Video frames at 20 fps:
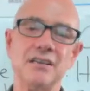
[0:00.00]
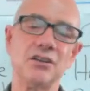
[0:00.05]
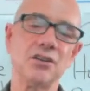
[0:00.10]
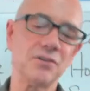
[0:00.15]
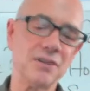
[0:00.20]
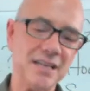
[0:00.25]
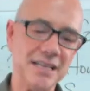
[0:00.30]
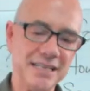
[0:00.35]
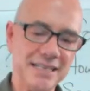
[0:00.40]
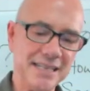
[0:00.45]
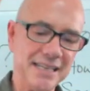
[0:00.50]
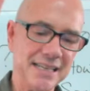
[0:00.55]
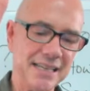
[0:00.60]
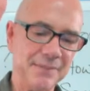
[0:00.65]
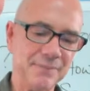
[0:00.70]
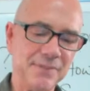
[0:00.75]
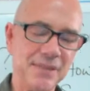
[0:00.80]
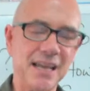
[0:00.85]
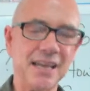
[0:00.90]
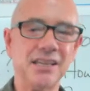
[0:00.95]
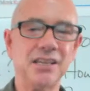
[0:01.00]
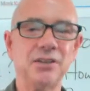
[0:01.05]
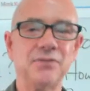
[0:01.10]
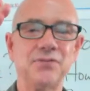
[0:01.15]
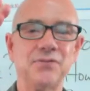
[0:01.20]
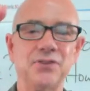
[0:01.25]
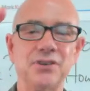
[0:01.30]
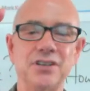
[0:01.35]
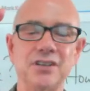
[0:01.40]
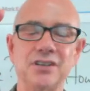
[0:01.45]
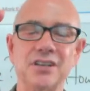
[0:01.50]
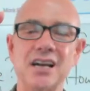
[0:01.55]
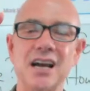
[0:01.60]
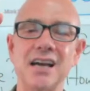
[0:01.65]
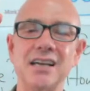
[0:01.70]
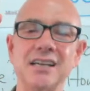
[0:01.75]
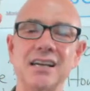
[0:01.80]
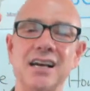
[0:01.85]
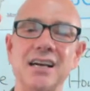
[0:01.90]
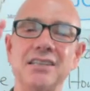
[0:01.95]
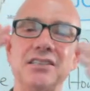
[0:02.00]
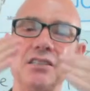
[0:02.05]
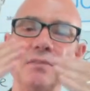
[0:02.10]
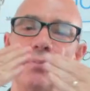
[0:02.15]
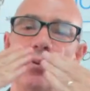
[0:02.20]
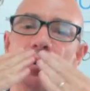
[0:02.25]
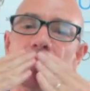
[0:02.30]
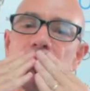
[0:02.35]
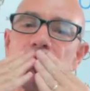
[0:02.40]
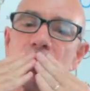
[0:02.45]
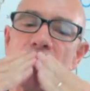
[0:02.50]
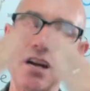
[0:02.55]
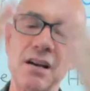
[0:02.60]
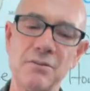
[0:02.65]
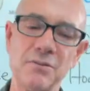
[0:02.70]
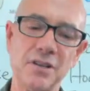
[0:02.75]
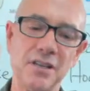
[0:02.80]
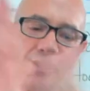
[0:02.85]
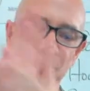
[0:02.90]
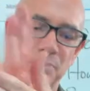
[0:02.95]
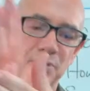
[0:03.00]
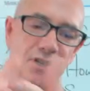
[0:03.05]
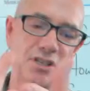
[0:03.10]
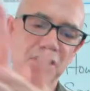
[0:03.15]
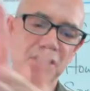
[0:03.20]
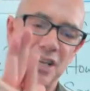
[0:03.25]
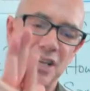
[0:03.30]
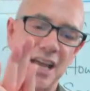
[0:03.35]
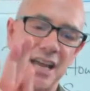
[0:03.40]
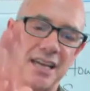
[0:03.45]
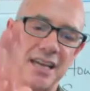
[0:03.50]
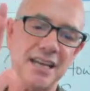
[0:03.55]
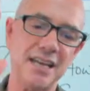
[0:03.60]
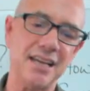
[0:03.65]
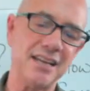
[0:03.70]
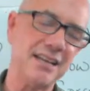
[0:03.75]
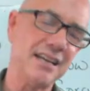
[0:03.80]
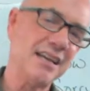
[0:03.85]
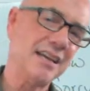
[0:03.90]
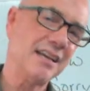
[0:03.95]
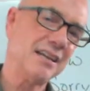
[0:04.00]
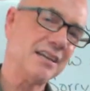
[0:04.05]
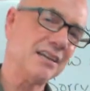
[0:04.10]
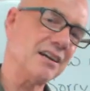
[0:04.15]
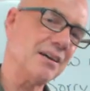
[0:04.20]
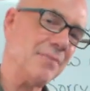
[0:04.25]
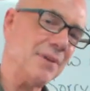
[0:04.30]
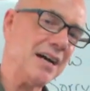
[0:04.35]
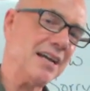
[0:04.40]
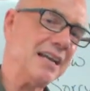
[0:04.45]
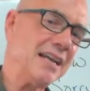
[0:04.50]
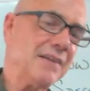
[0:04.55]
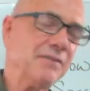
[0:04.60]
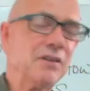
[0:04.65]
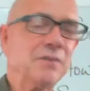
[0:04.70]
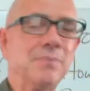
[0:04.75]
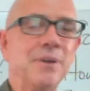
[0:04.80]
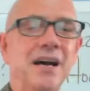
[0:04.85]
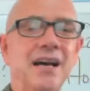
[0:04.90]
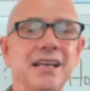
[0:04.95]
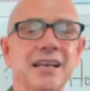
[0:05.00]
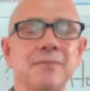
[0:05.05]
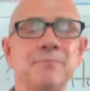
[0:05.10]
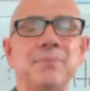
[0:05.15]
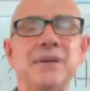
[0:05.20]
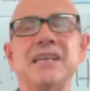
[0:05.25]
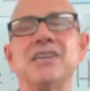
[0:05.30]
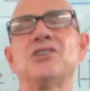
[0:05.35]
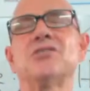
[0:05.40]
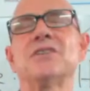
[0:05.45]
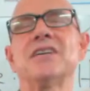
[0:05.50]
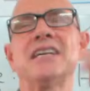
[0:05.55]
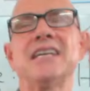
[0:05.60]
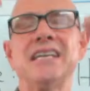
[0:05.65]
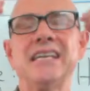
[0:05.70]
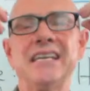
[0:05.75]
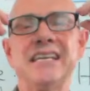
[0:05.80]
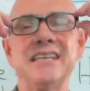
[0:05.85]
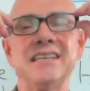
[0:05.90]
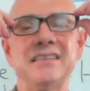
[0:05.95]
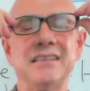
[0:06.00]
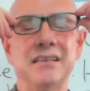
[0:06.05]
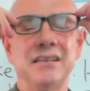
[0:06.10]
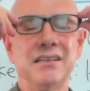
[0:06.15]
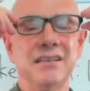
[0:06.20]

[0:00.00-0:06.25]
Green team, thank you for your kind, kind support. I really appreciate it. Come on, everybody, be green.